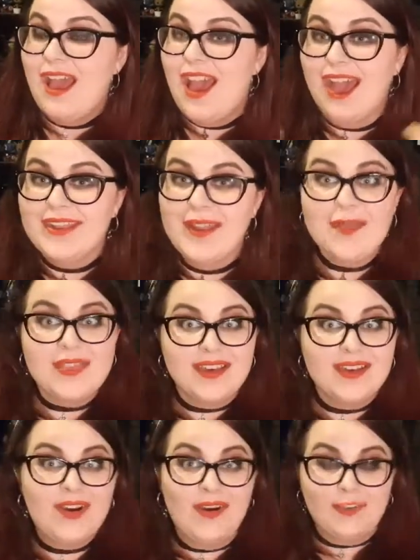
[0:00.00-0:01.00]
another
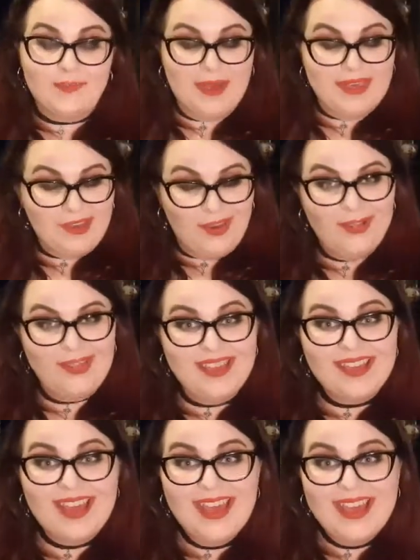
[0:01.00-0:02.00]
of my Gothic